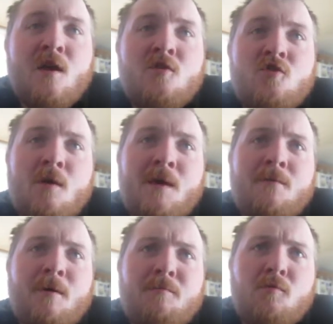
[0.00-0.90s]
12
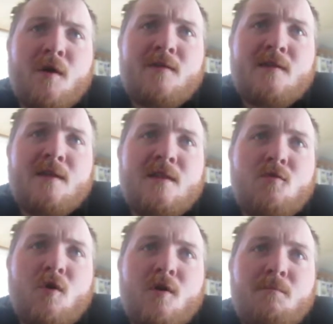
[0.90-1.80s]
million people were sending
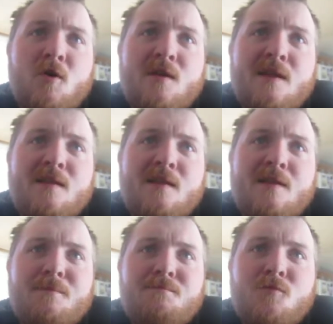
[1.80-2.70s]
it were American
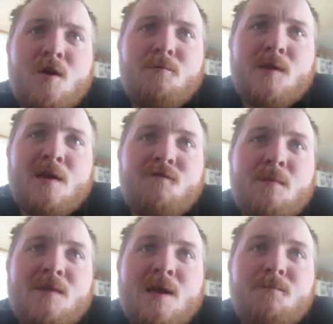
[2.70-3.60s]
Indians, up 30%
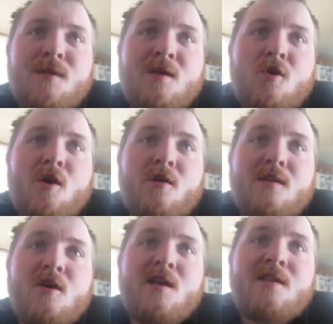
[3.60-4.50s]
from 10% earlier.
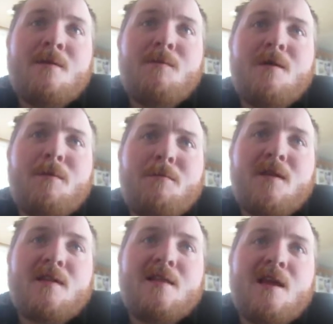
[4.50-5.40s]
Nearly 10 million
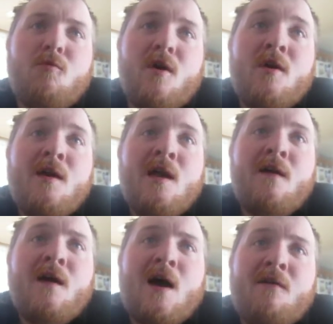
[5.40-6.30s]
people said they were
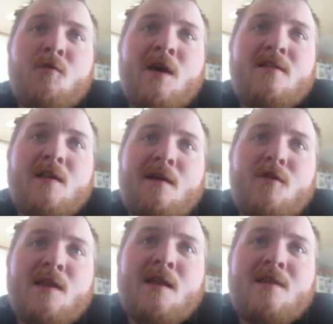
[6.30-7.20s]
of a race
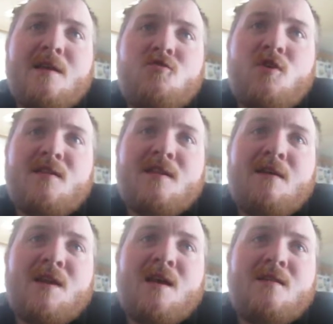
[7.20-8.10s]
other than the choices
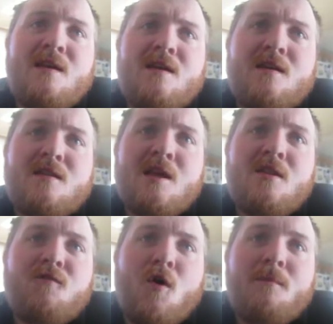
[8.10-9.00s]
given on the
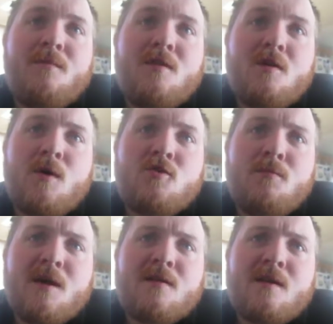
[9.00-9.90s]
census form. The rich
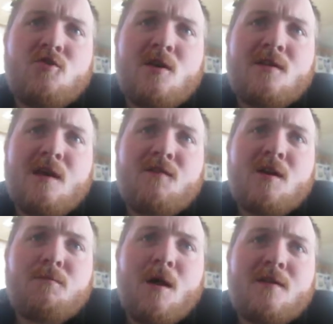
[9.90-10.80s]
mix suggests
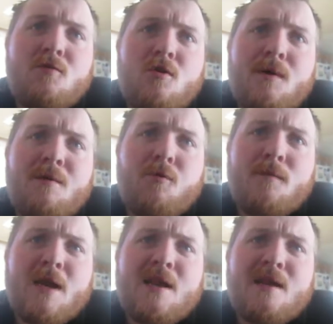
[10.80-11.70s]
ethnic policies would be
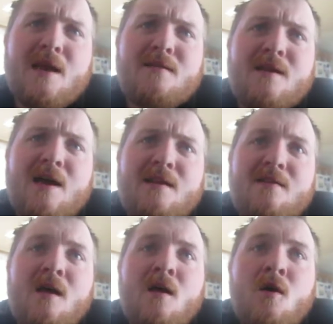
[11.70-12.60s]
important in the
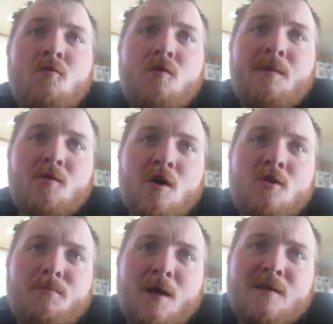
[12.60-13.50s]
1990s. Women
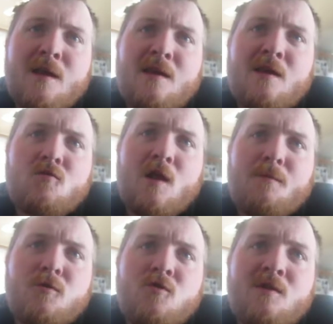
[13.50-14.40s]
immigration policy and equal
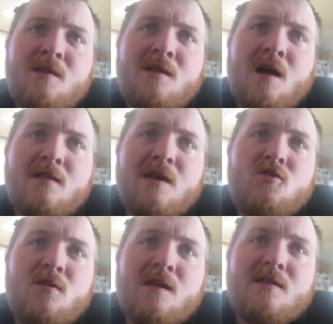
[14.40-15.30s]
opportunity in the hot
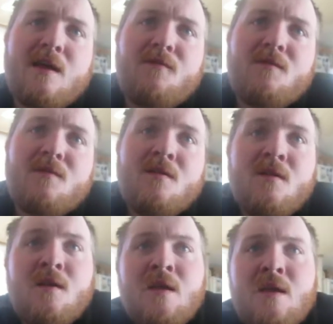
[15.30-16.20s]
issues, said David
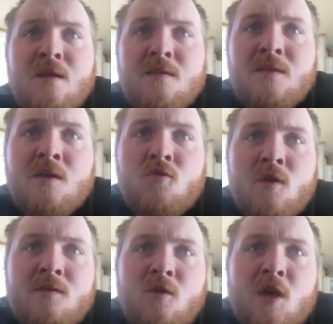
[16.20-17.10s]

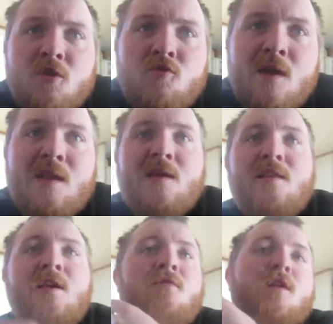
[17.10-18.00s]
Sincourt, director at the
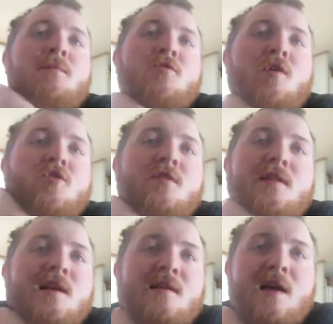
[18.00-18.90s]
Center for Immigration
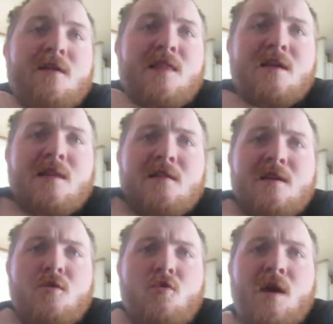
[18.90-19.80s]
Studies. I think there's
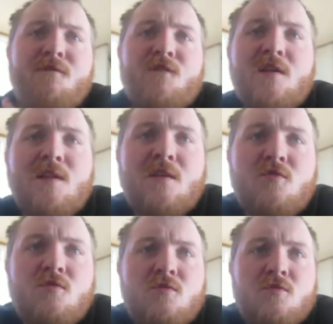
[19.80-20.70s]
a new ethics that
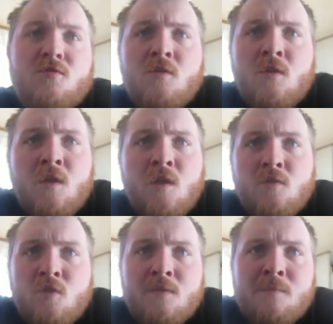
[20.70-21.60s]

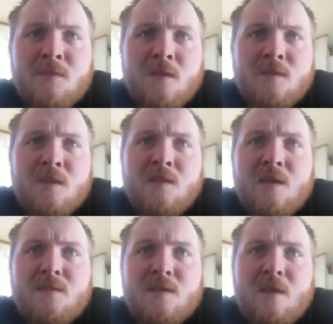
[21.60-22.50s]
sort themselves
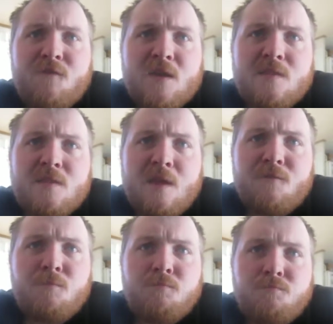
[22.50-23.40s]
as the effect
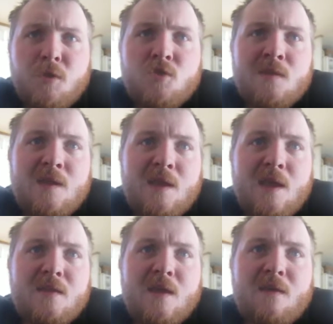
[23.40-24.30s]
of pushing any
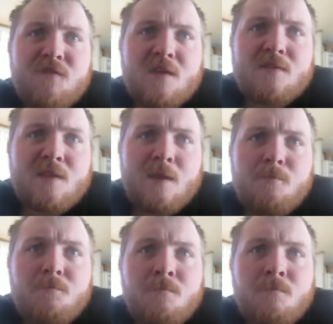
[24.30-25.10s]
aid ethics layer.